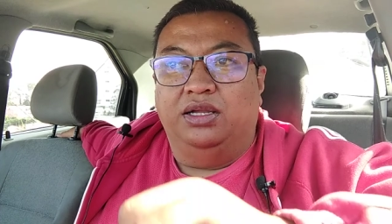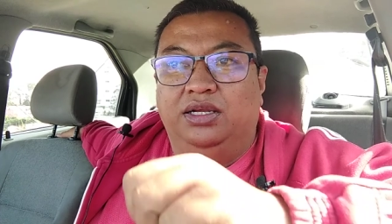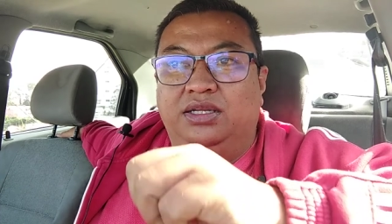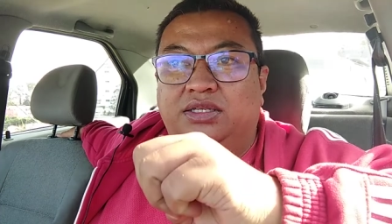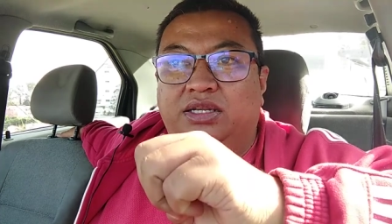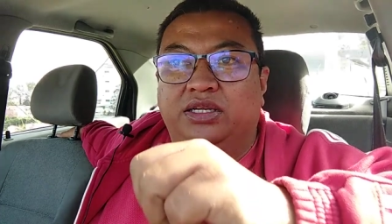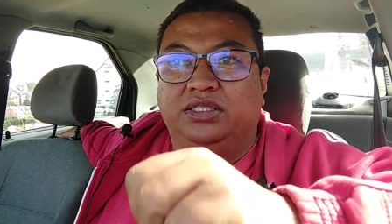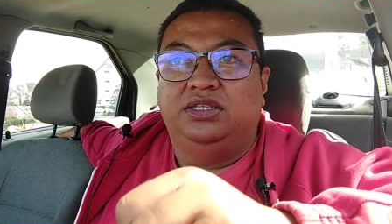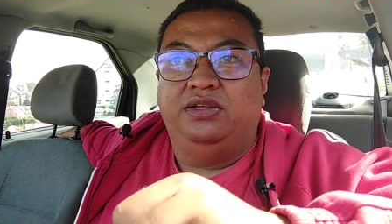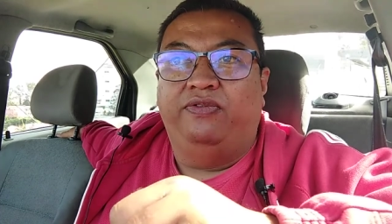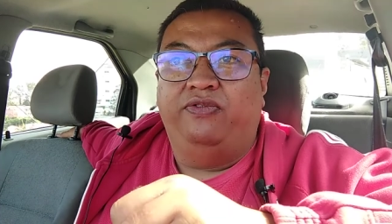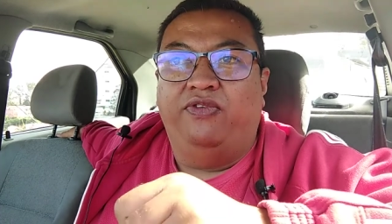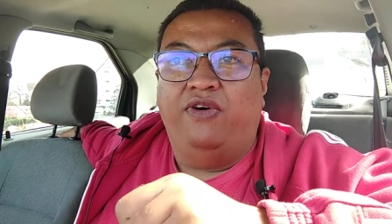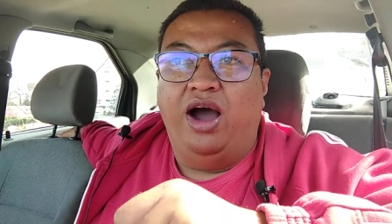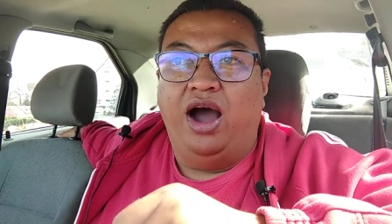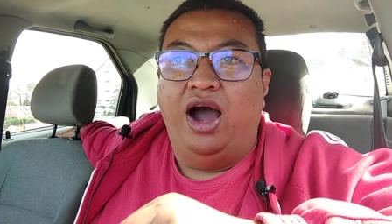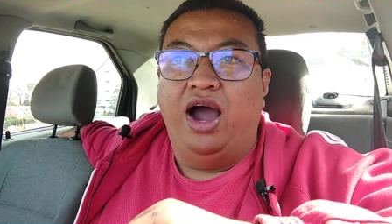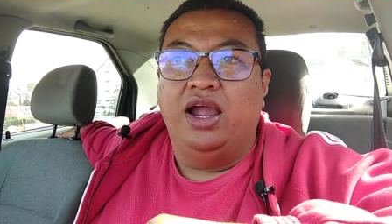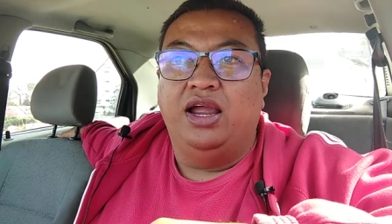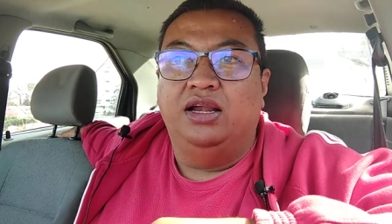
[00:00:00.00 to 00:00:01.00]

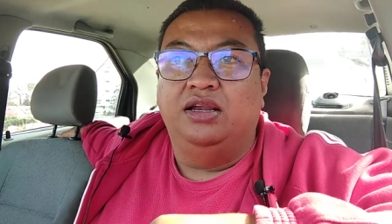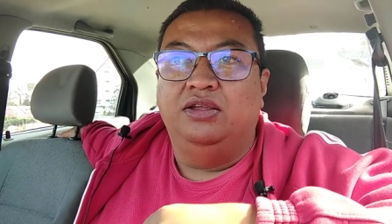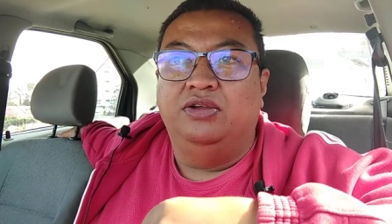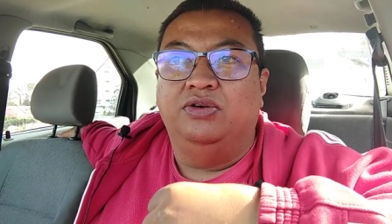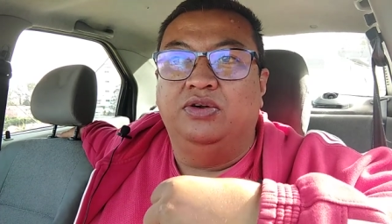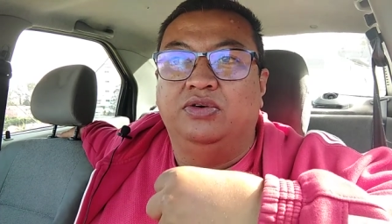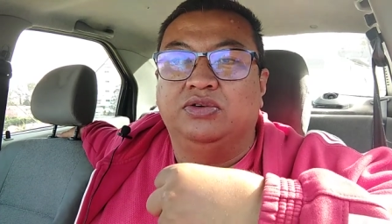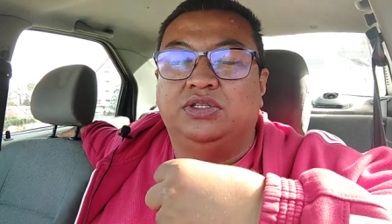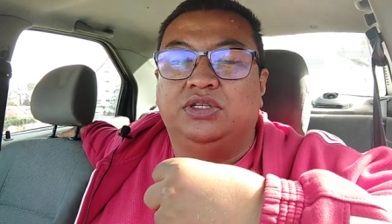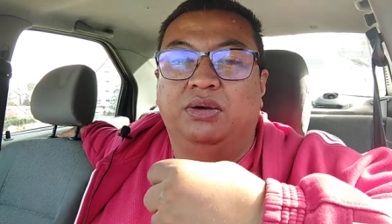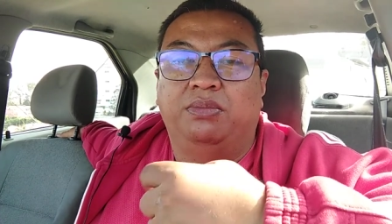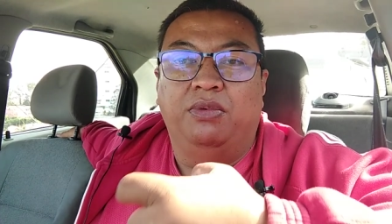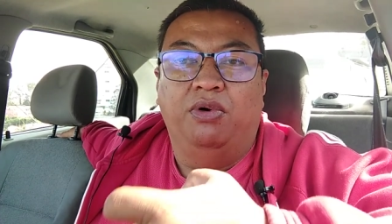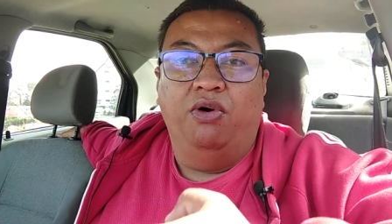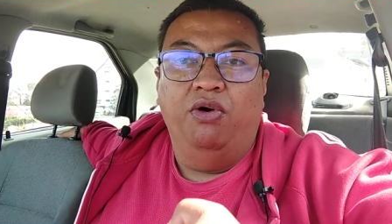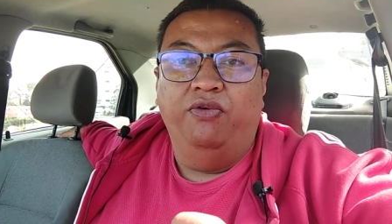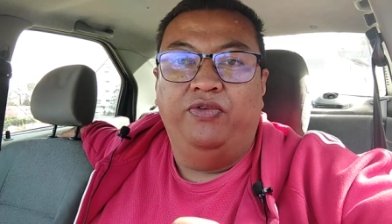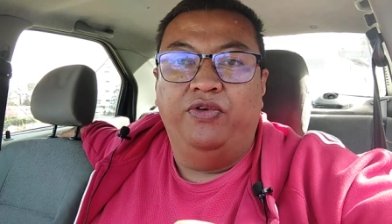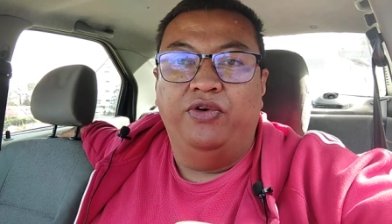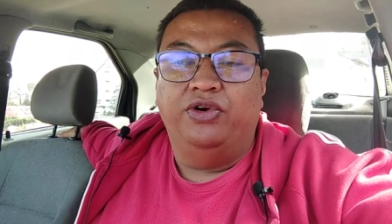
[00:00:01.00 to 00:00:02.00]
identifying, some
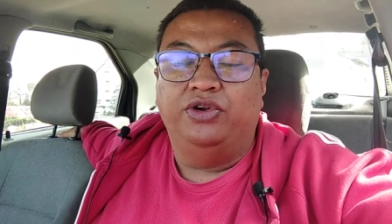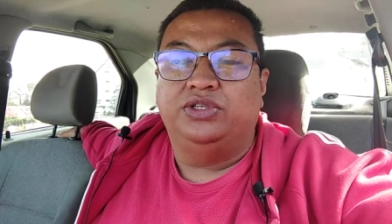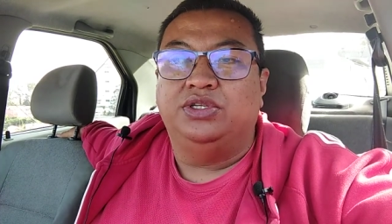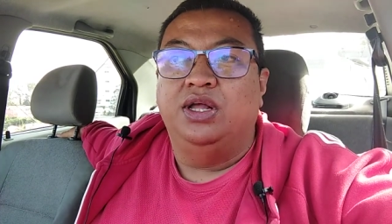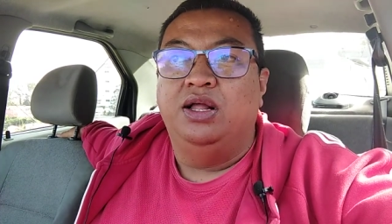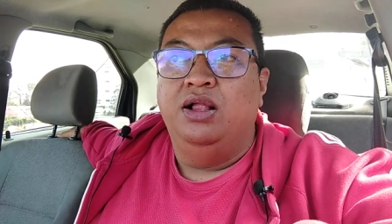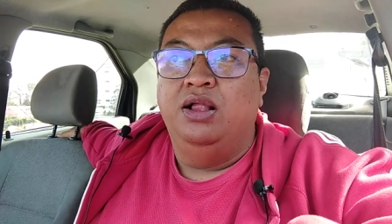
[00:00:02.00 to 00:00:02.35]
offers